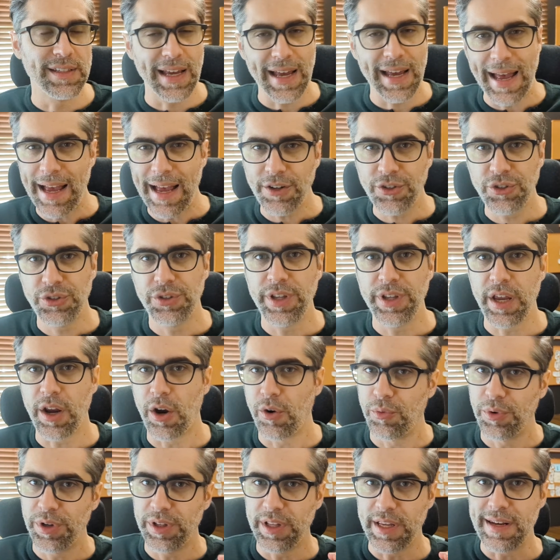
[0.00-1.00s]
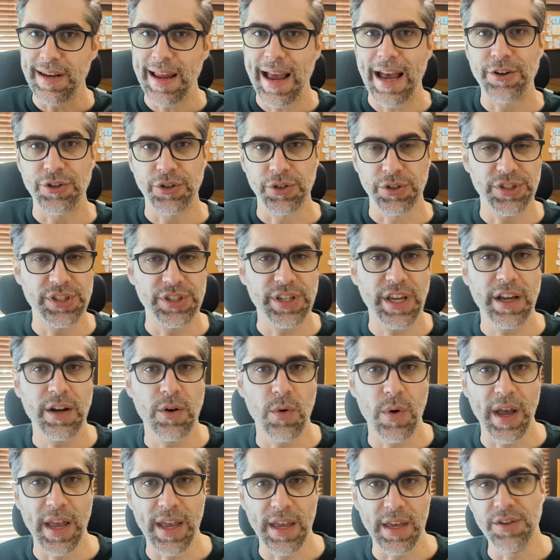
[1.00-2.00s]
actually a really natural
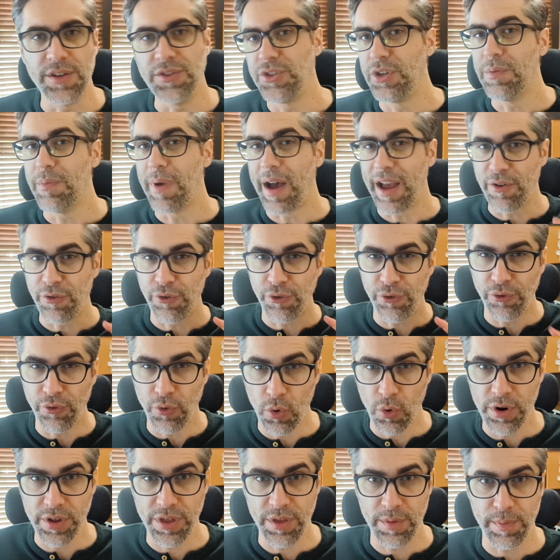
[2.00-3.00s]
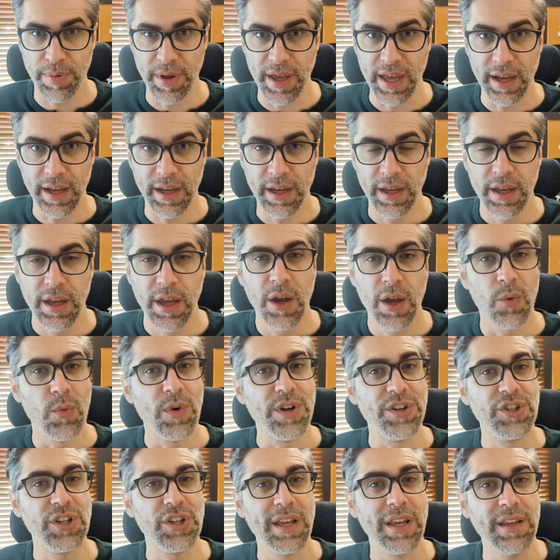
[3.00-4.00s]
segue into my fourth pick,
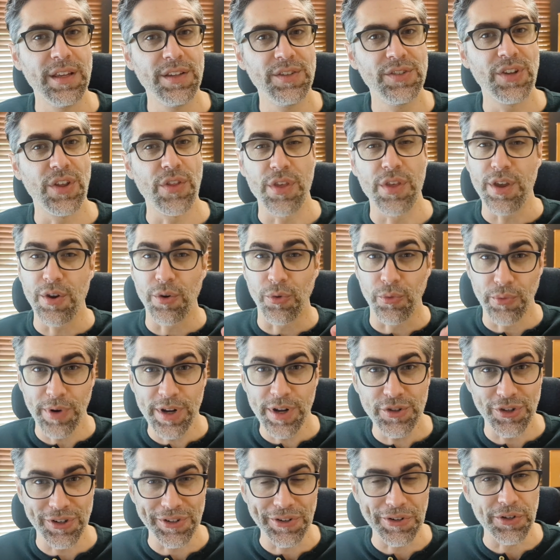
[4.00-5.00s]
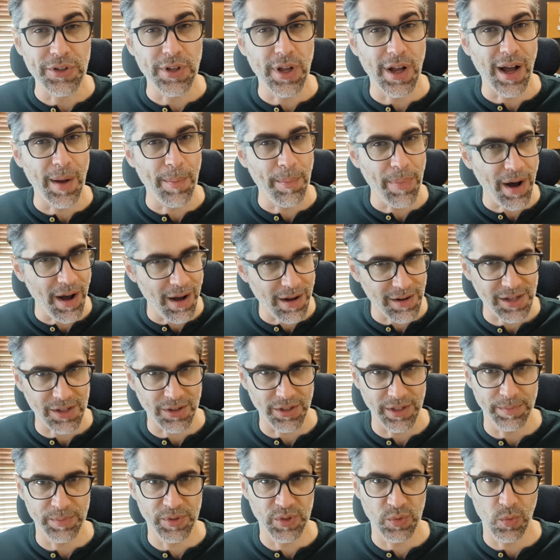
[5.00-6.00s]
which is the original
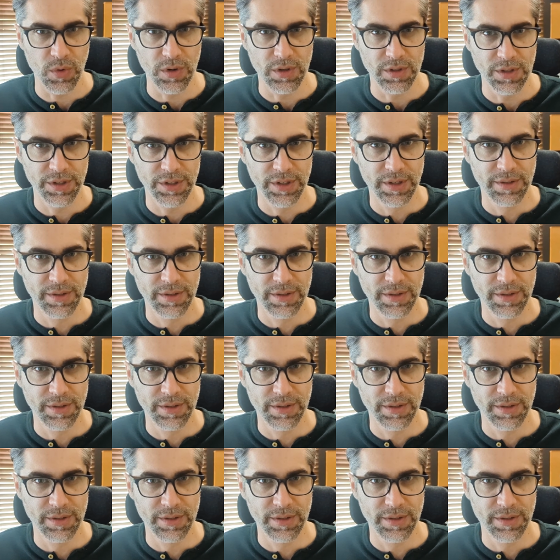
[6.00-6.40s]
Apocalypse world.